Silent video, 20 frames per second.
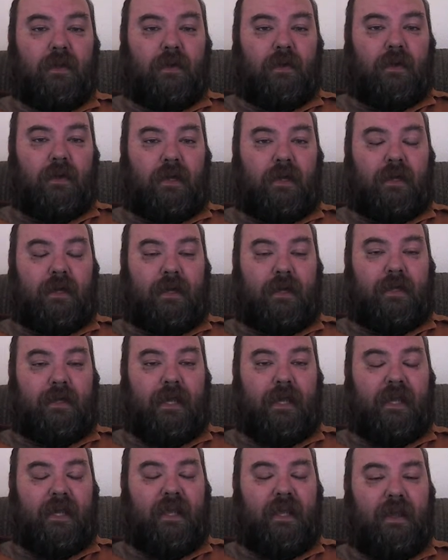uh,
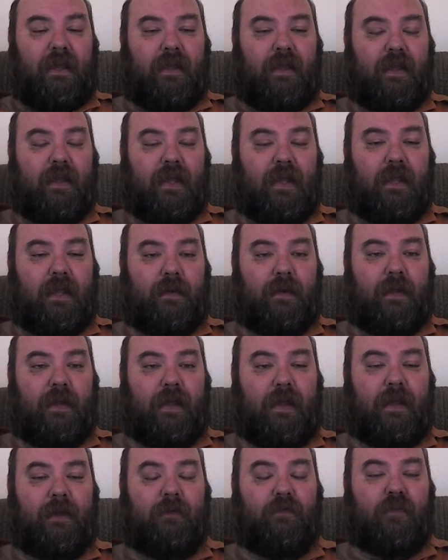day.
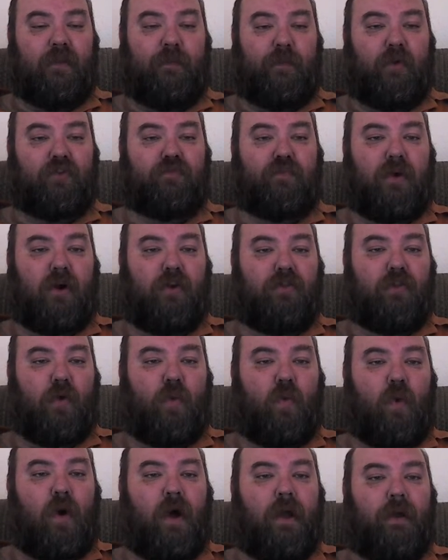And for the most part, the
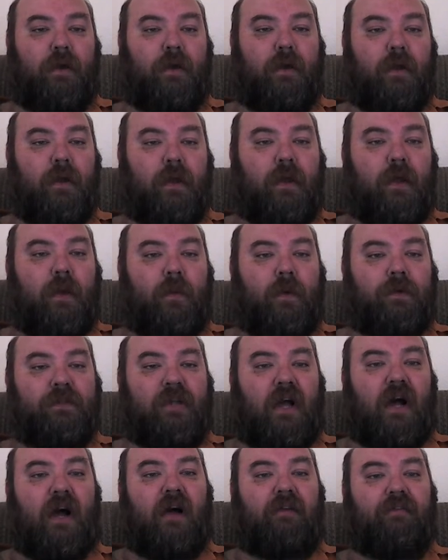1
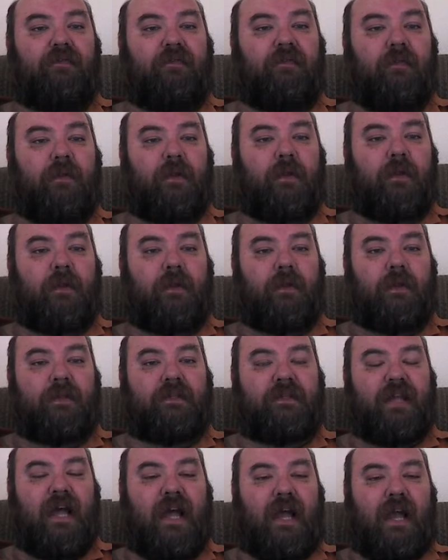was off the
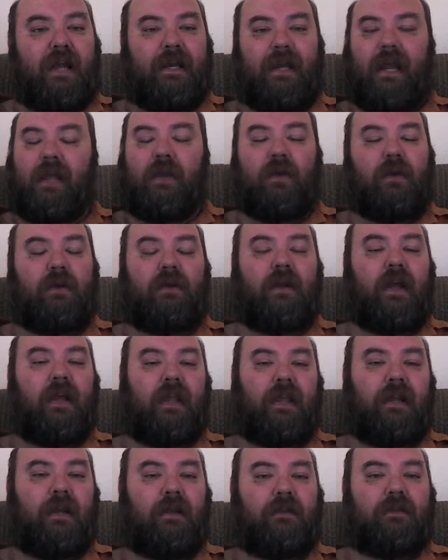side, and I could
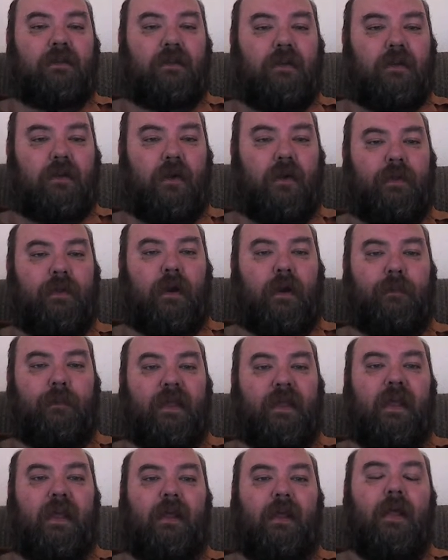not get it on there. I'm
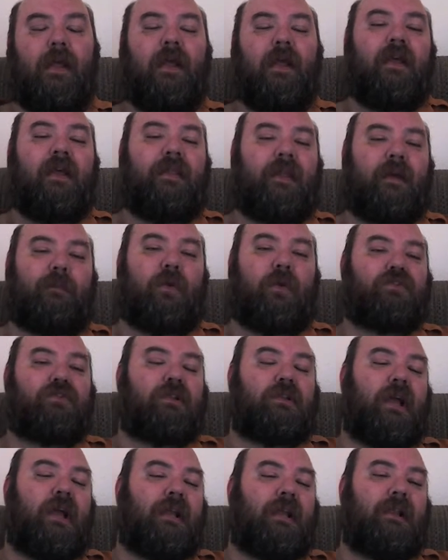thinking that
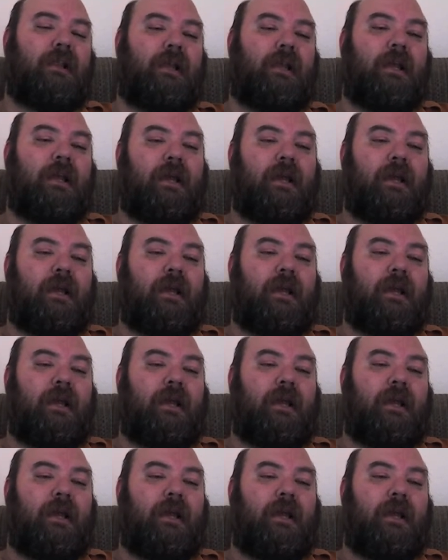most likely